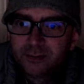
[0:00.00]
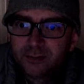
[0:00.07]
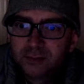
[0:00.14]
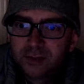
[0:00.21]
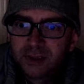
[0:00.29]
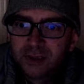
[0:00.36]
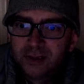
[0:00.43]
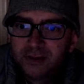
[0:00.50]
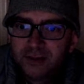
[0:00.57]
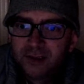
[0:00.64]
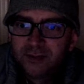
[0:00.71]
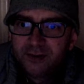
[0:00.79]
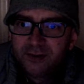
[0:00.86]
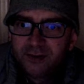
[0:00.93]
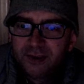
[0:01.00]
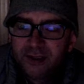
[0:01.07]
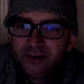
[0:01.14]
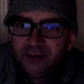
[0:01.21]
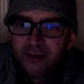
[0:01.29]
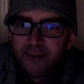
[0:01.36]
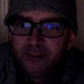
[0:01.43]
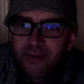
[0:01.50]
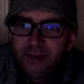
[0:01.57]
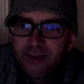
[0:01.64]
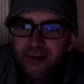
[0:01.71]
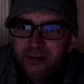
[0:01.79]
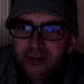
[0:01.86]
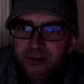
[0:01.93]
Okay, 7s here in the
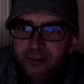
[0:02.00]
middle.